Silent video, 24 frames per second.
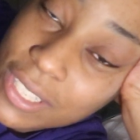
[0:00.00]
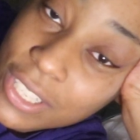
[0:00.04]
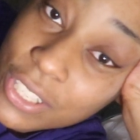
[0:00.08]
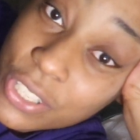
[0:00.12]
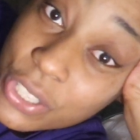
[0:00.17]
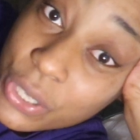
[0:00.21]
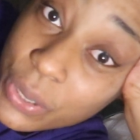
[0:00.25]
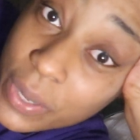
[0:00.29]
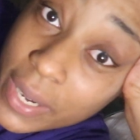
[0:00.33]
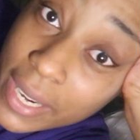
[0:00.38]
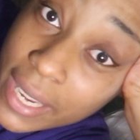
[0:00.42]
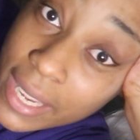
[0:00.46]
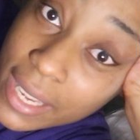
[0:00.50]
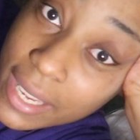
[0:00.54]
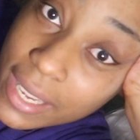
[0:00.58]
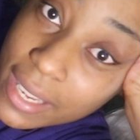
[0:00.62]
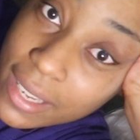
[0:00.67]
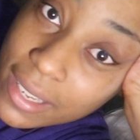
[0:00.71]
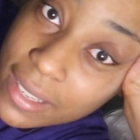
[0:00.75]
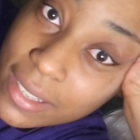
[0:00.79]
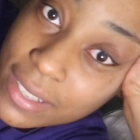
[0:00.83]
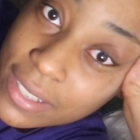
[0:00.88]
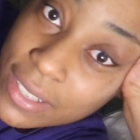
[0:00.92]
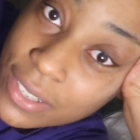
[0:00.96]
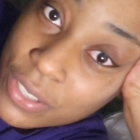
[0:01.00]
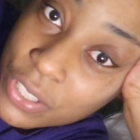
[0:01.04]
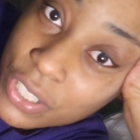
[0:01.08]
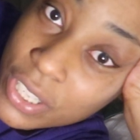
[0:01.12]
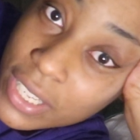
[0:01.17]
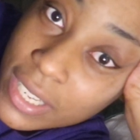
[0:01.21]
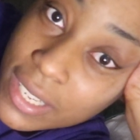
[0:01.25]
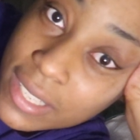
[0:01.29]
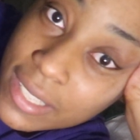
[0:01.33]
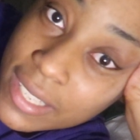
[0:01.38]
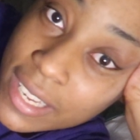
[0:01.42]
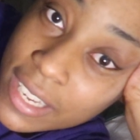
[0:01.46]
to drink, so she
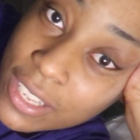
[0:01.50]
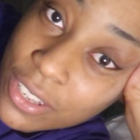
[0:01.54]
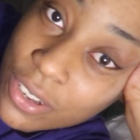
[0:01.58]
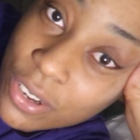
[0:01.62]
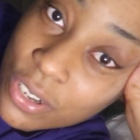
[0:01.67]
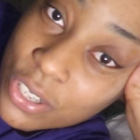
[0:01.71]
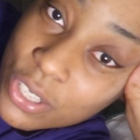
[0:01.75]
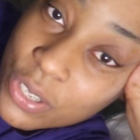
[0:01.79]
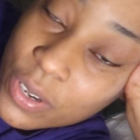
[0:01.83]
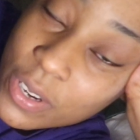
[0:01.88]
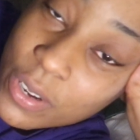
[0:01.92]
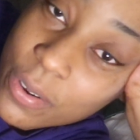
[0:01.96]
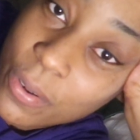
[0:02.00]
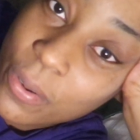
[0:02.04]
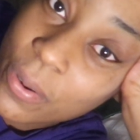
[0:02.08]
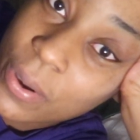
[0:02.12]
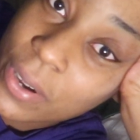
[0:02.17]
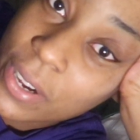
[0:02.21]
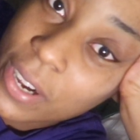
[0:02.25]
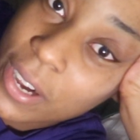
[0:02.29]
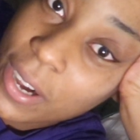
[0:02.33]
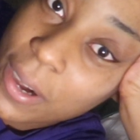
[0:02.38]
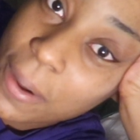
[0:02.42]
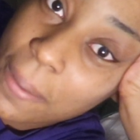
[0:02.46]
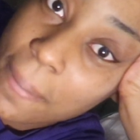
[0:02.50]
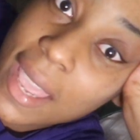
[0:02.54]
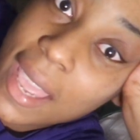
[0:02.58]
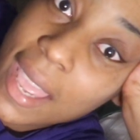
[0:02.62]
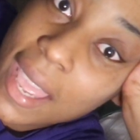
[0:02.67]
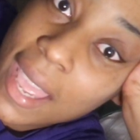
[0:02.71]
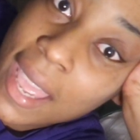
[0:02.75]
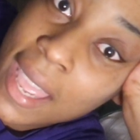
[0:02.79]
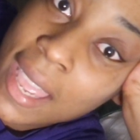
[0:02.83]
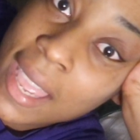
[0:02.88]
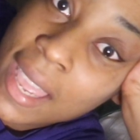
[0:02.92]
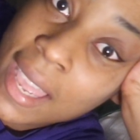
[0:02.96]
can take your drink order.
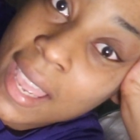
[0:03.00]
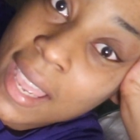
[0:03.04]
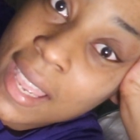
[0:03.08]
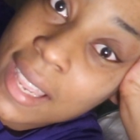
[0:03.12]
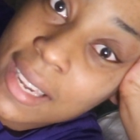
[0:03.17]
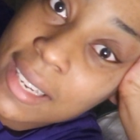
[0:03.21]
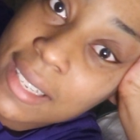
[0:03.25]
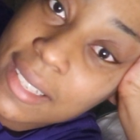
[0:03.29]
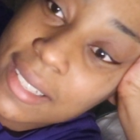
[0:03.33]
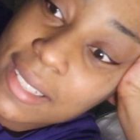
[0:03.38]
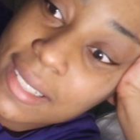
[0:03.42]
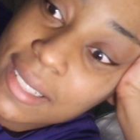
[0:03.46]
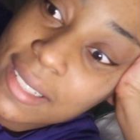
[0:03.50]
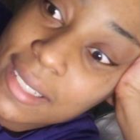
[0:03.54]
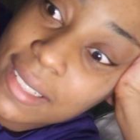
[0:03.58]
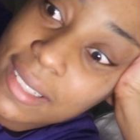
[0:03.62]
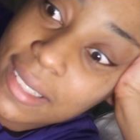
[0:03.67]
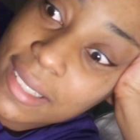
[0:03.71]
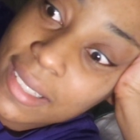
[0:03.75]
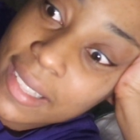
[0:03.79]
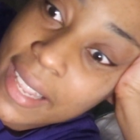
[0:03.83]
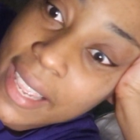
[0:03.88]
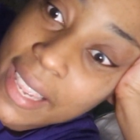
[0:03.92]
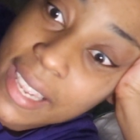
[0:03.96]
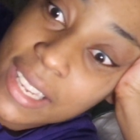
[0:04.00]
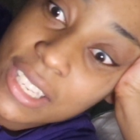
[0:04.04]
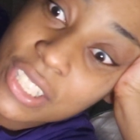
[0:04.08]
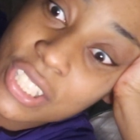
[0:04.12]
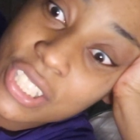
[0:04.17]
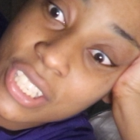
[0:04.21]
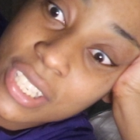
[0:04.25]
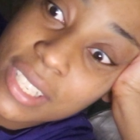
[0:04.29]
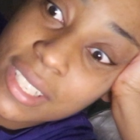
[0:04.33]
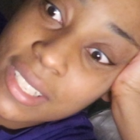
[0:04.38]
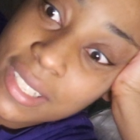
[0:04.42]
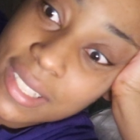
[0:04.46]
And like, it's
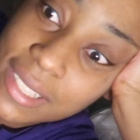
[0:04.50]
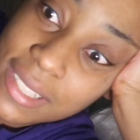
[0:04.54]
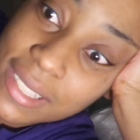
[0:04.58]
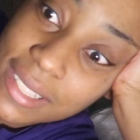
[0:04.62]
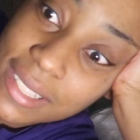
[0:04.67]
just,